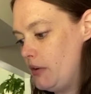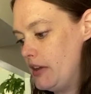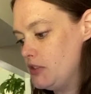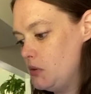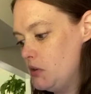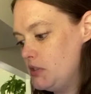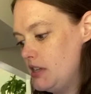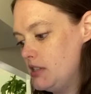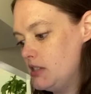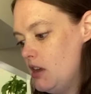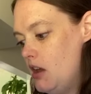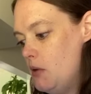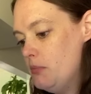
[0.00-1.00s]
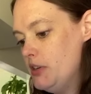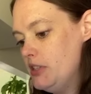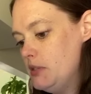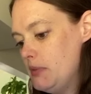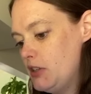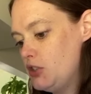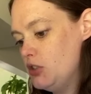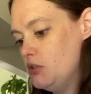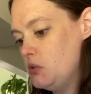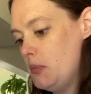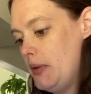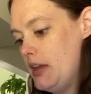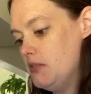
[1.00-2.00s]
Okay, so it says press the mixture into
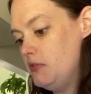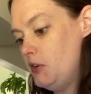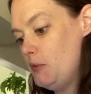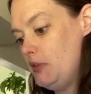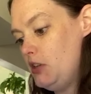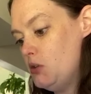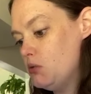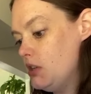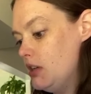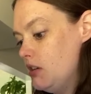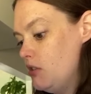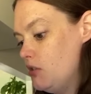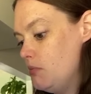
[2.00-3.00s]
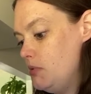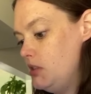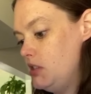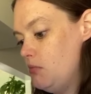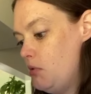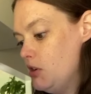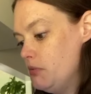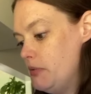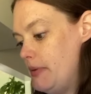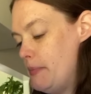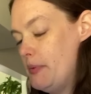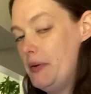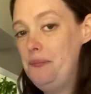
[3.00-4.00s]
a pan firmly using another piece of parchment
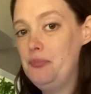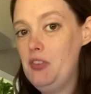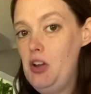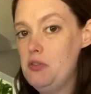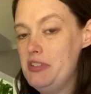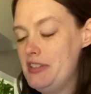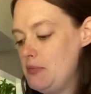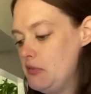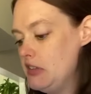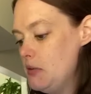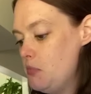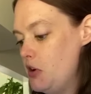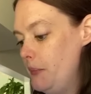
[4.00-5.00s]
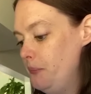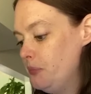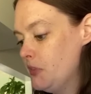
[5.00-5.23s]
paper. Skipping that part.